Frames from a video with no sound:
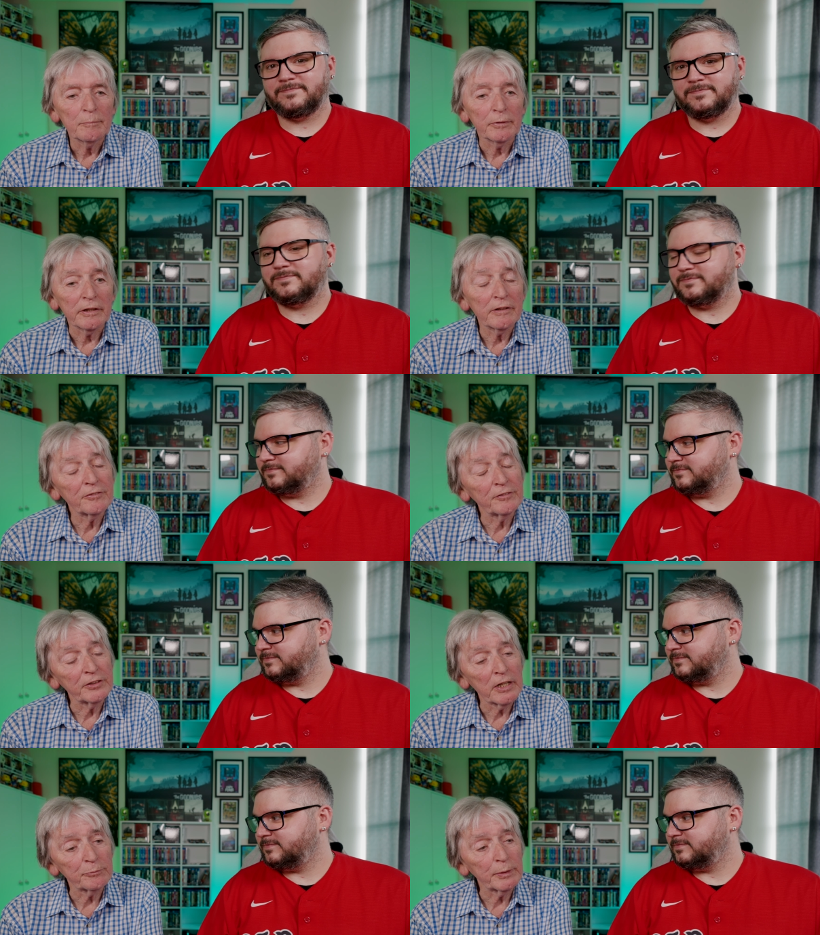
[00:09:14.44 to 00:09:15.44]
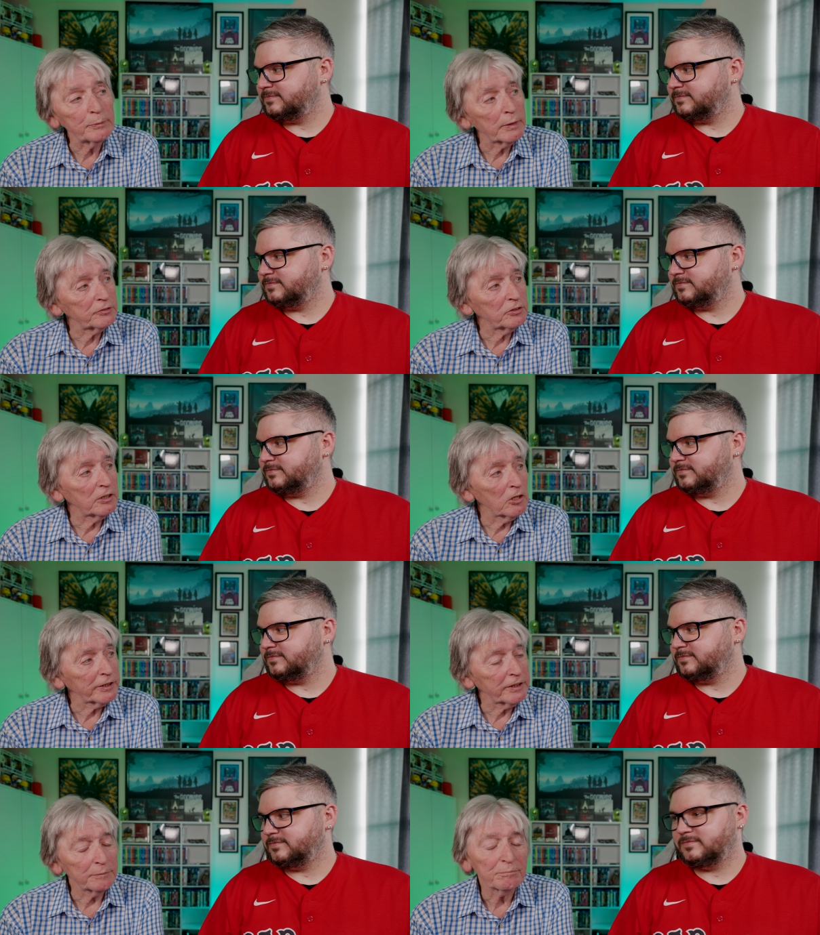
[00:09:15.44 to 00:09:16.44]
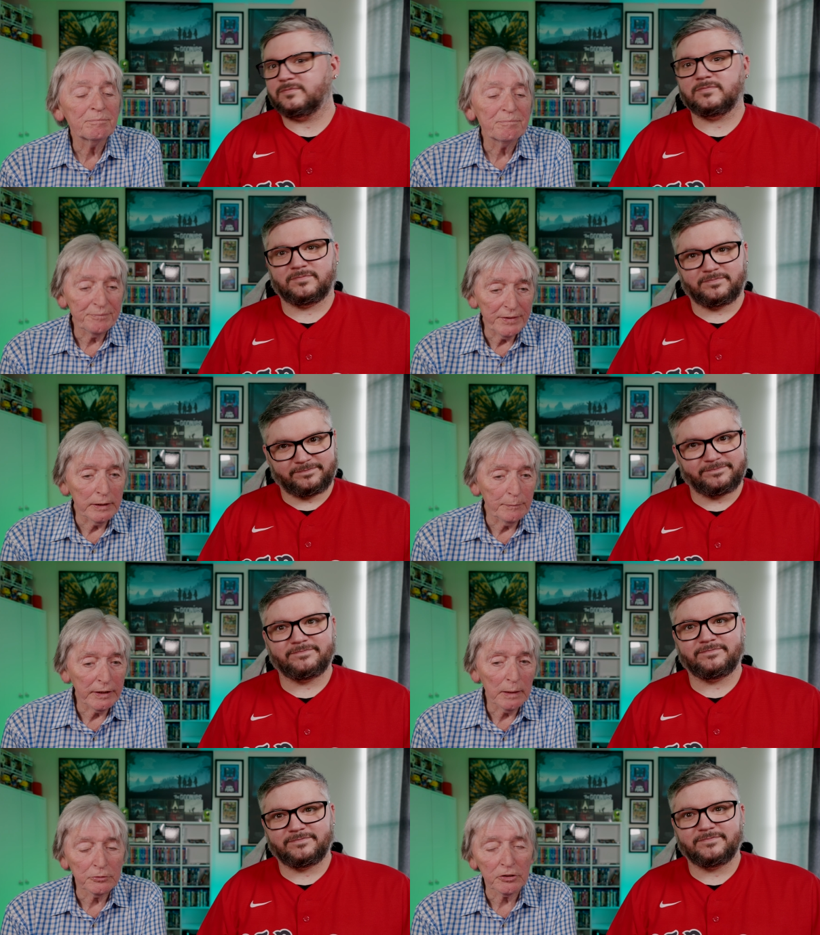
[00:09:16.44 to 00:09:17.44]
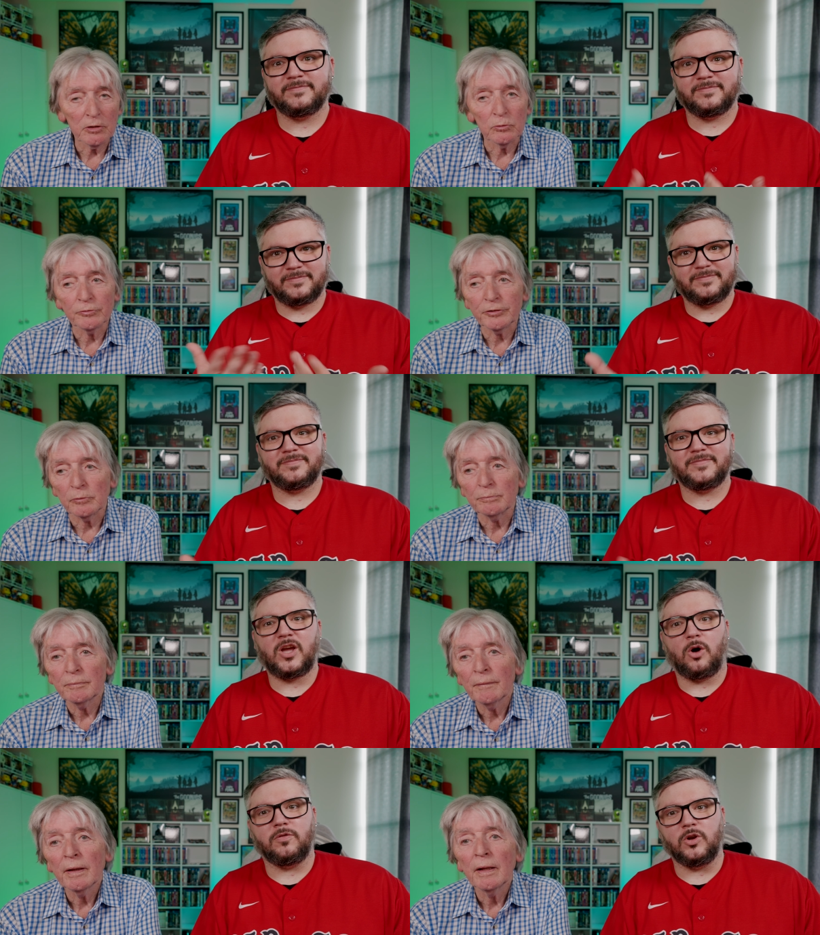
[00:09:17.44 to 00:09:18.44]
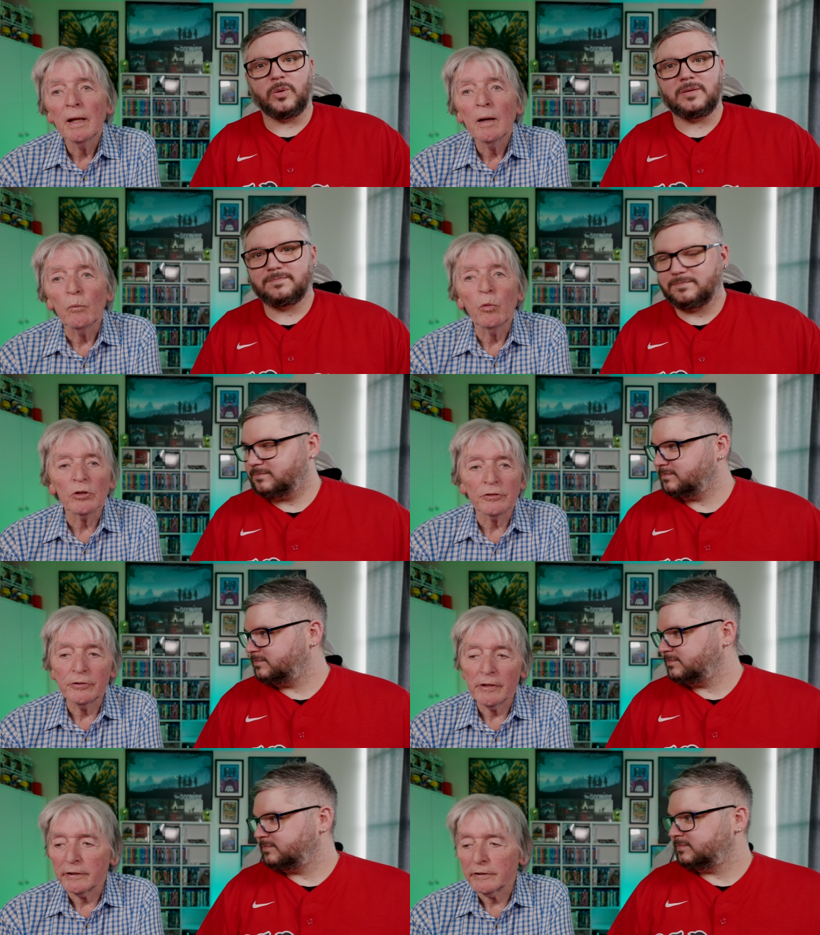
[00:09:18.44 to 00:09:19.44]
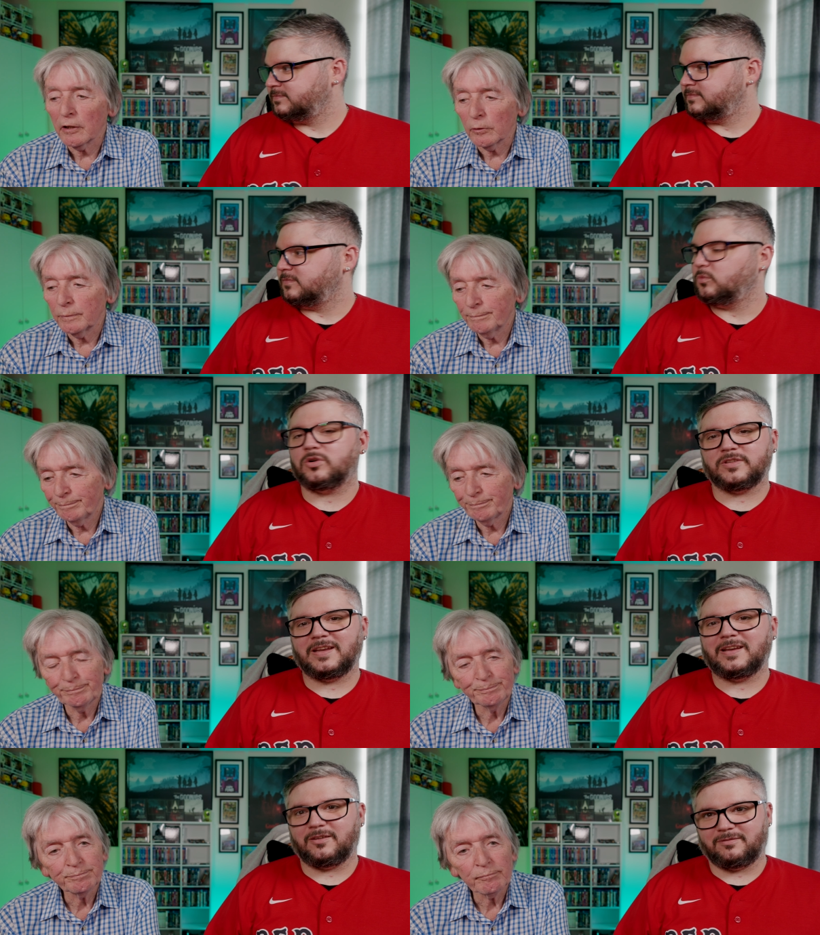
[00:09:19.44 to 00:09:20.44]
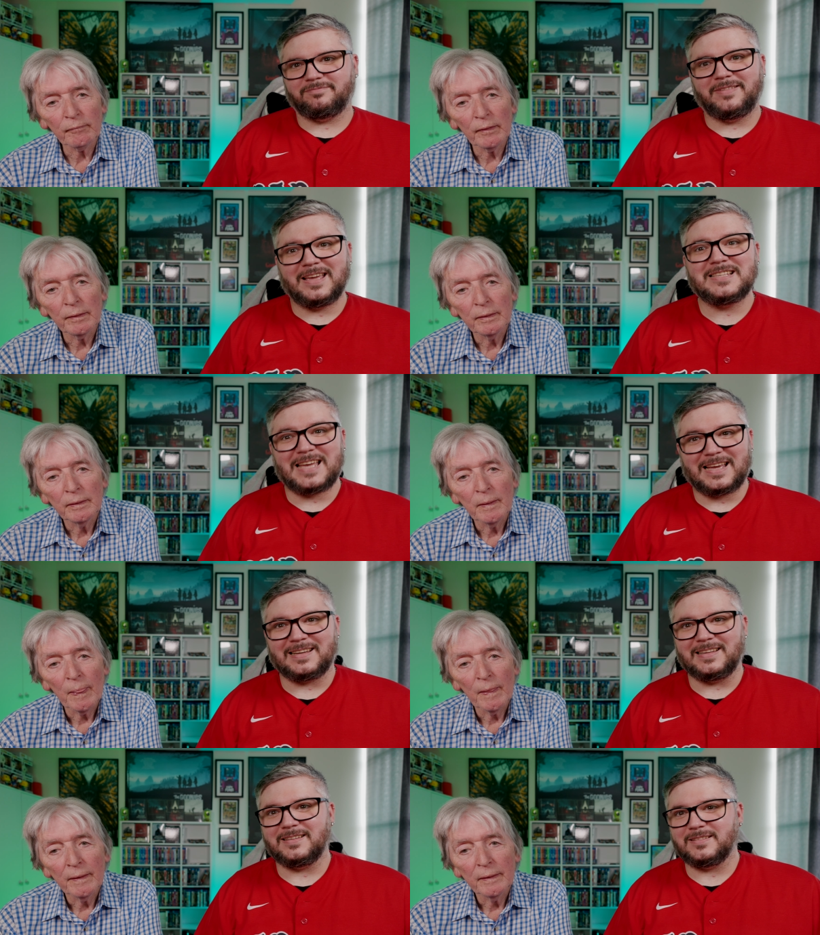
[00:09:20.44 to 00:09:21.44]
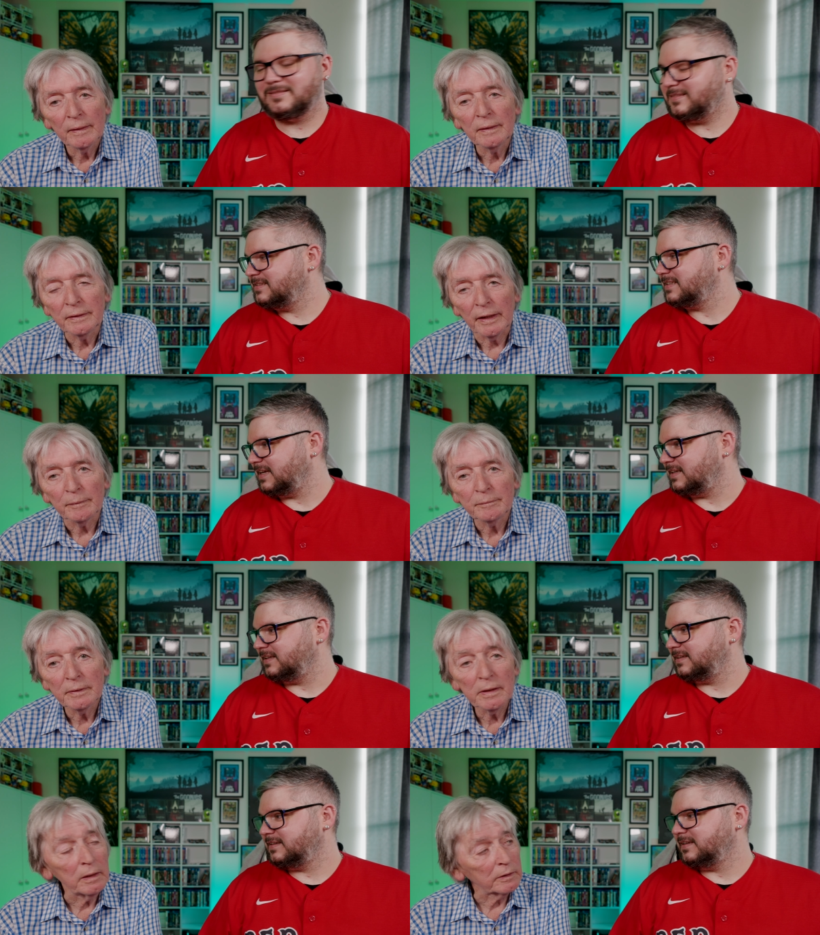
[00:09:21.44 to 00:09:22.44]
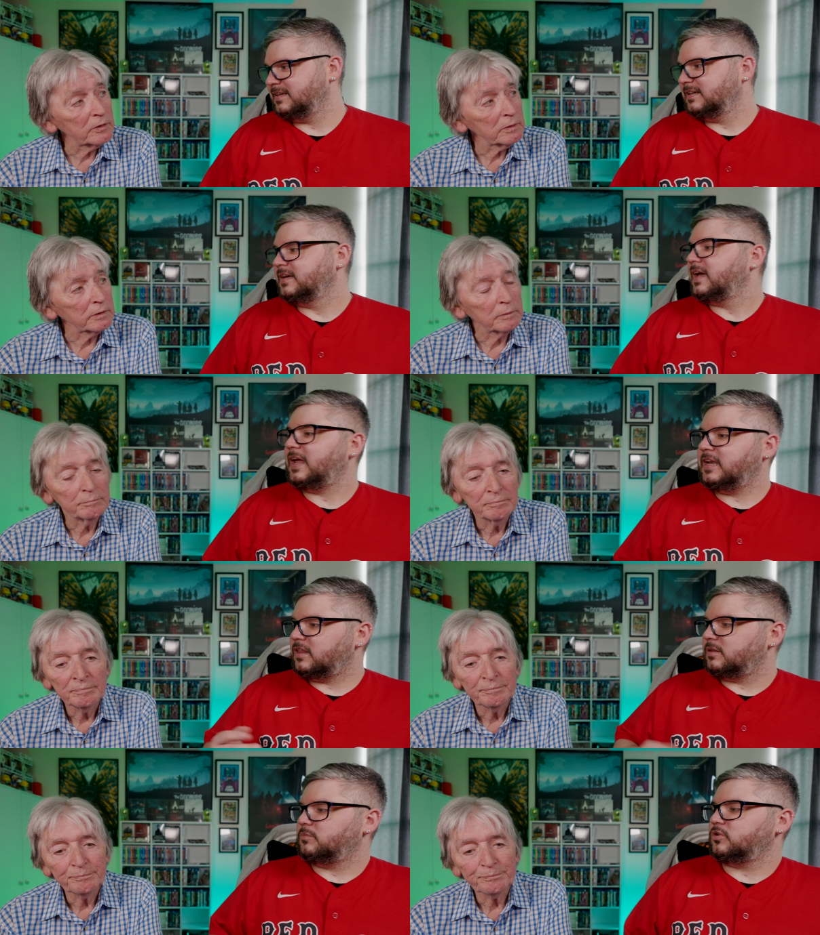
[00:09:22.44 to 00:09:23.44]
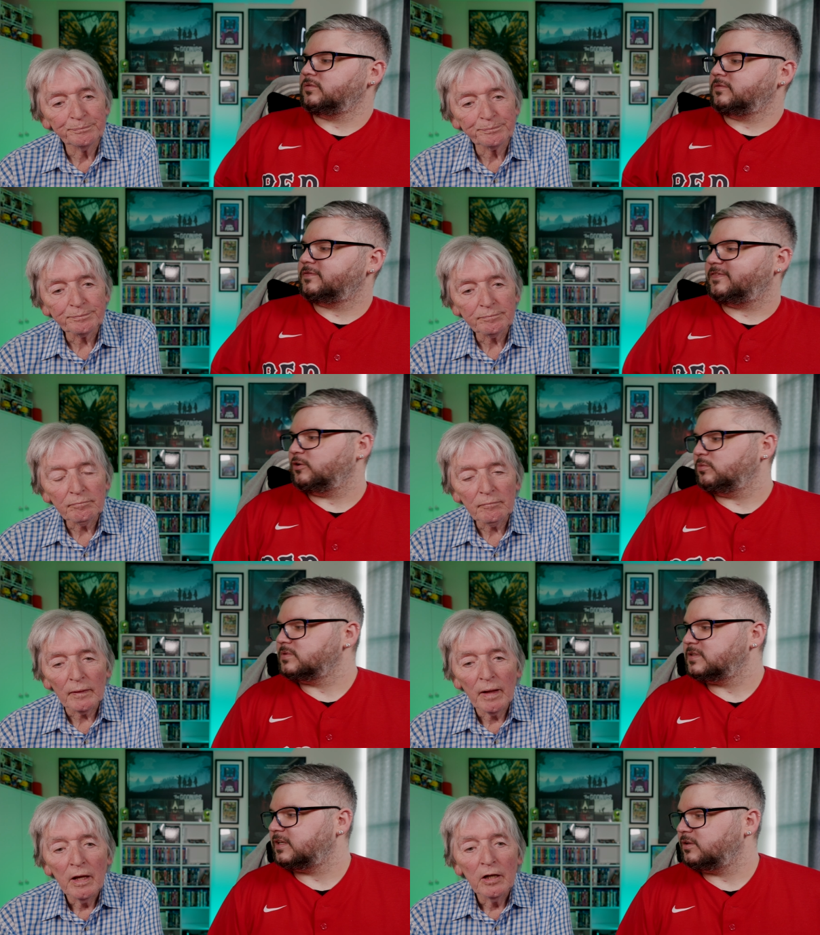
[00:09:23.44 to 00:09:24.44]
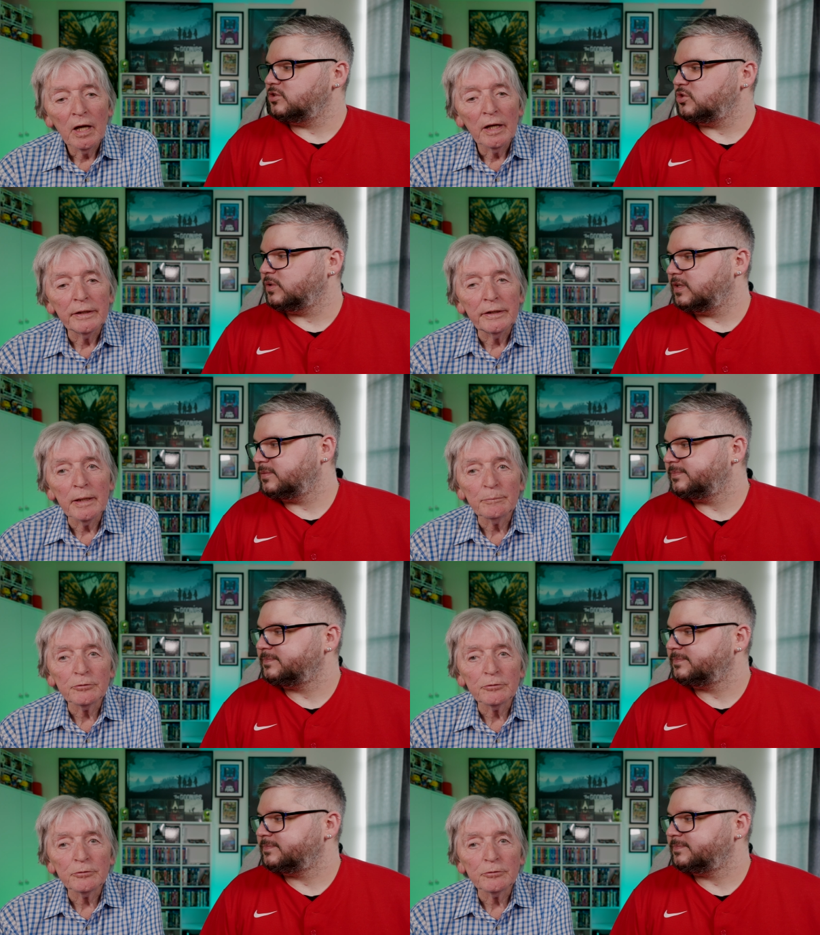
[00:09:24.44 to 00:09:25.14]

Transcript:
Speaker 1: But if enough people actually like it, then it becomes a cult film. Cult following. What do they
Speaker 2: know? What do they know? Exactly.
Speaker 1: Yeah, exactly.
Speaker 2: Any other modern films that you enjoyed?
Speaker 1: Yep,